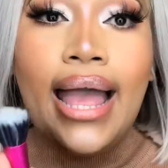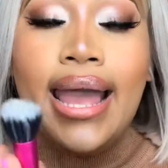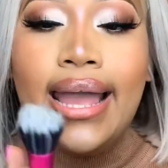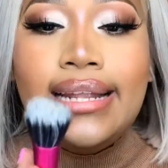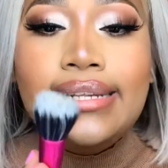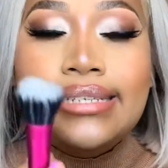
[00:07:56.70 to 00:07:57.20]

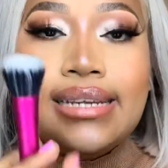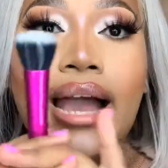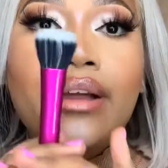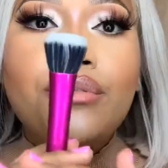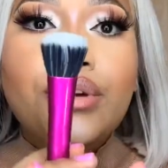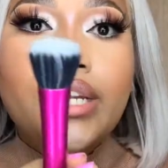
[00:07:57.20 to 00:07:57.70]
and I
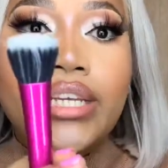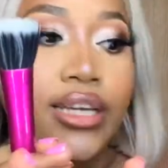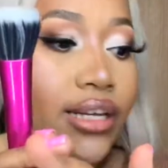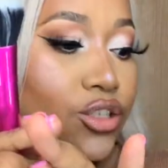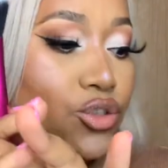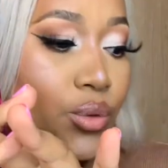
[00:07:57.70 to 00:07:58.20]
really
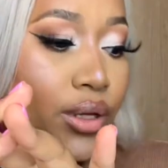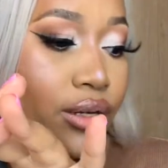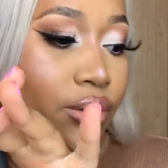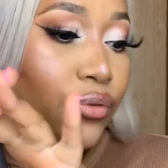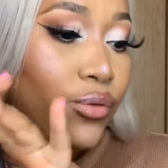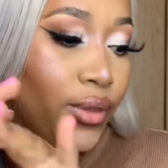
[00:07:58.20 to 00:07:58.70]
enjoyed
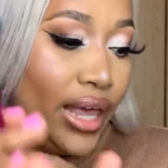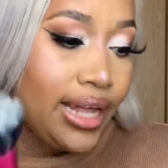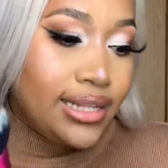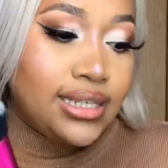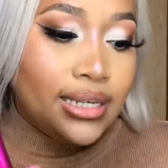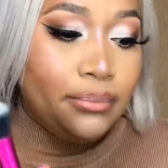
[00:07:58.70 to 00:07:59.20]
for that.